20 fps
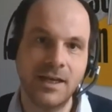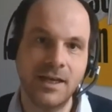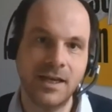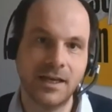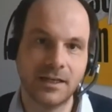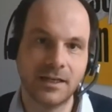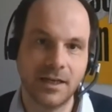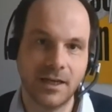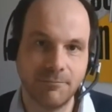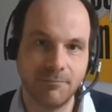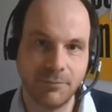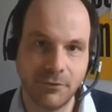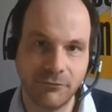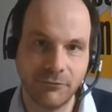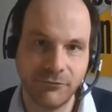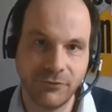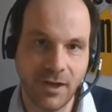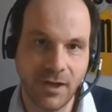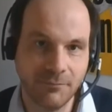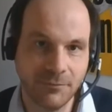a couple of
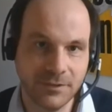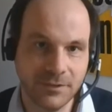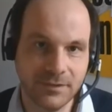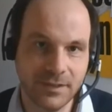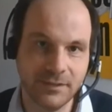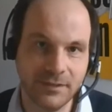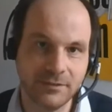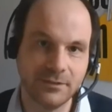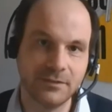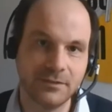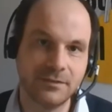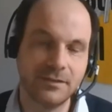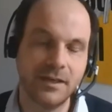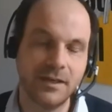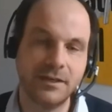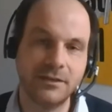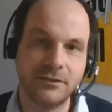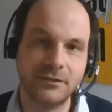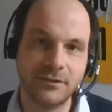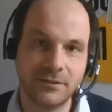farmers
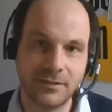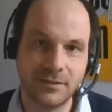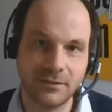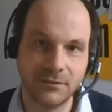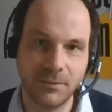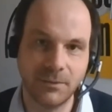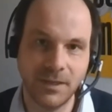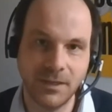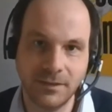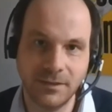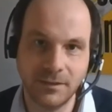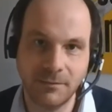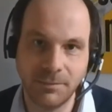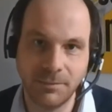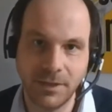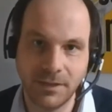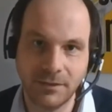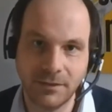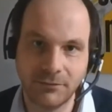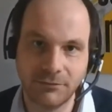associations as well in the
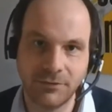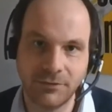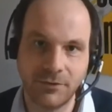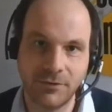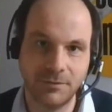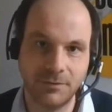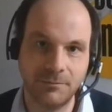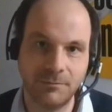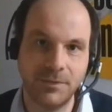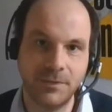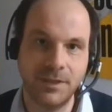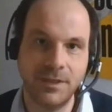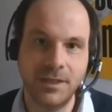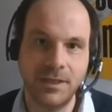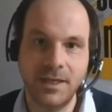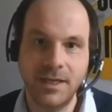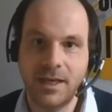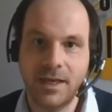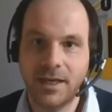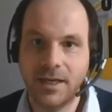platform,
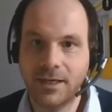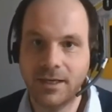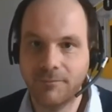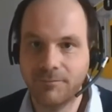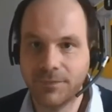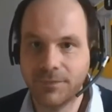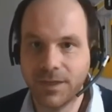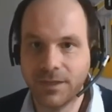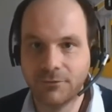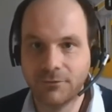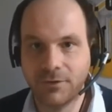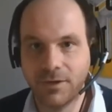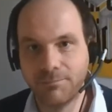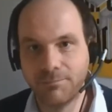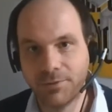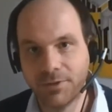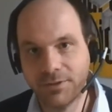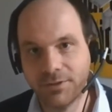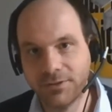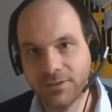and um, then
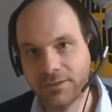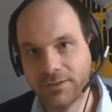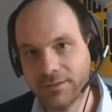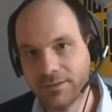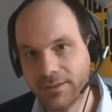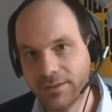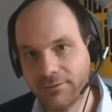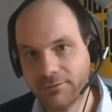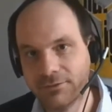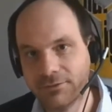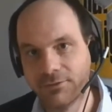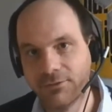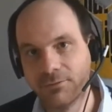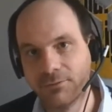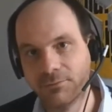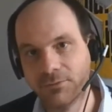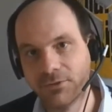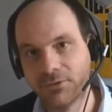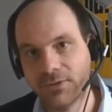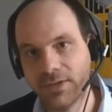representatives
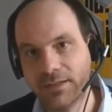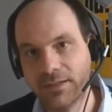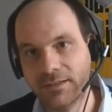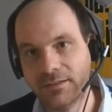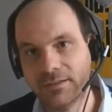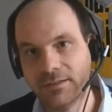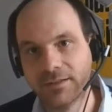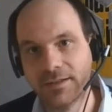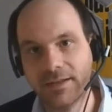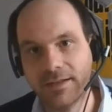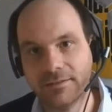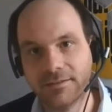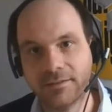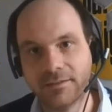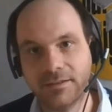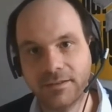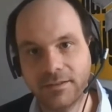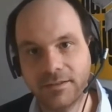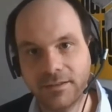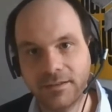from state and
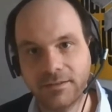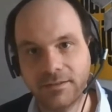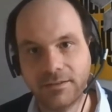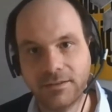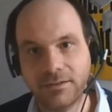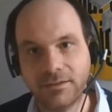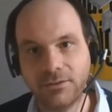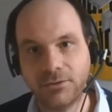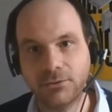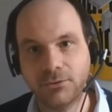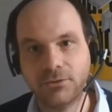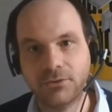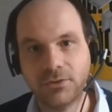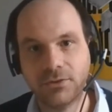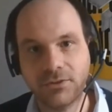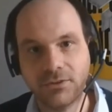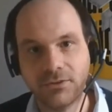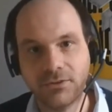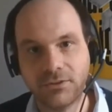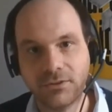cantonal
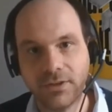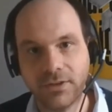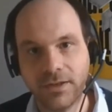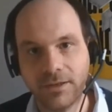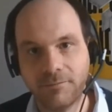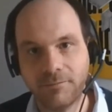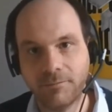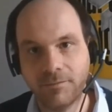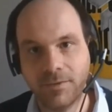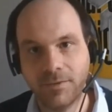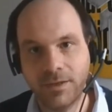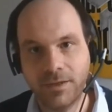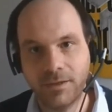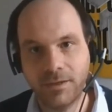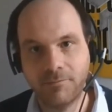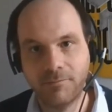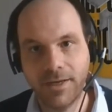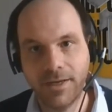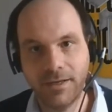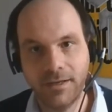institutions, um,
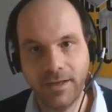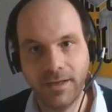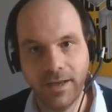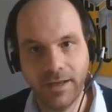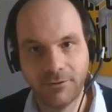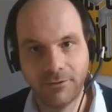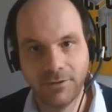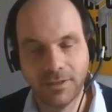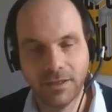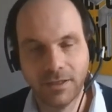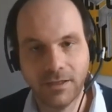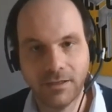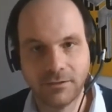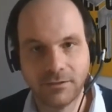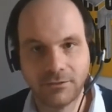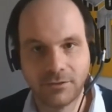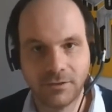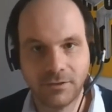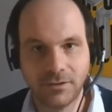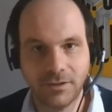mainly
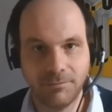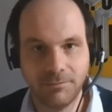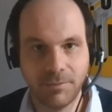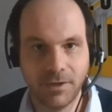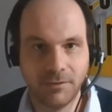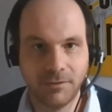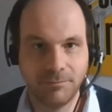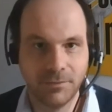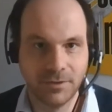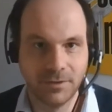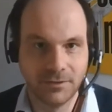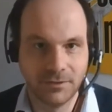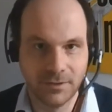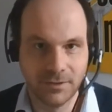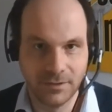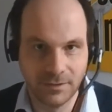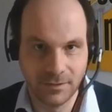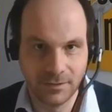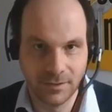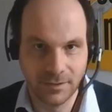agricultural departments
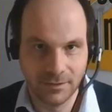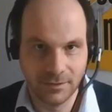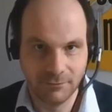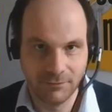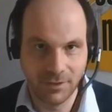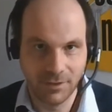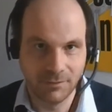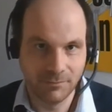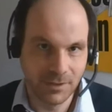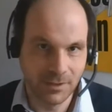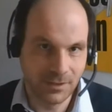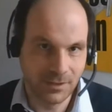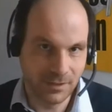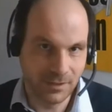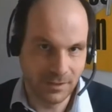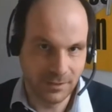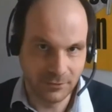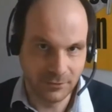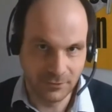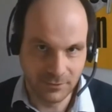and environmental
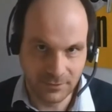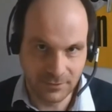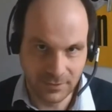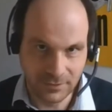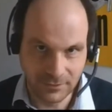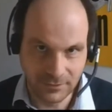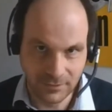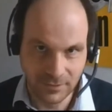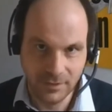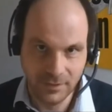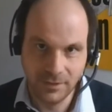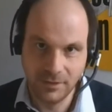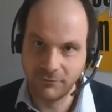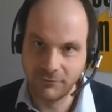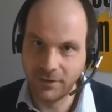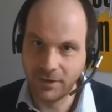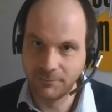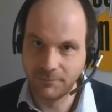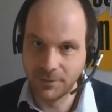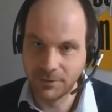agencies,
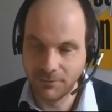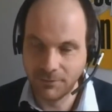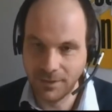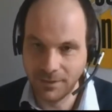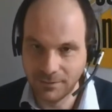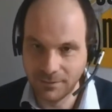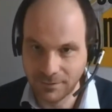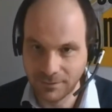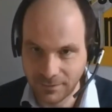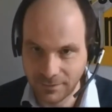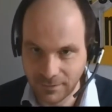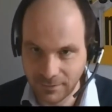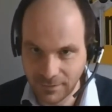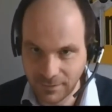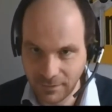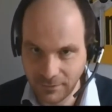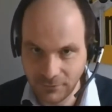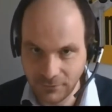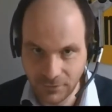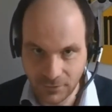farm advisors and
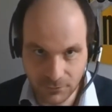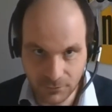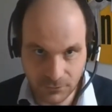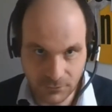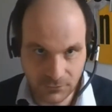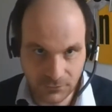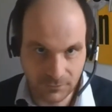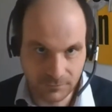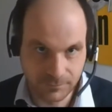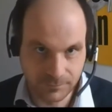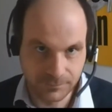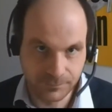NGOs.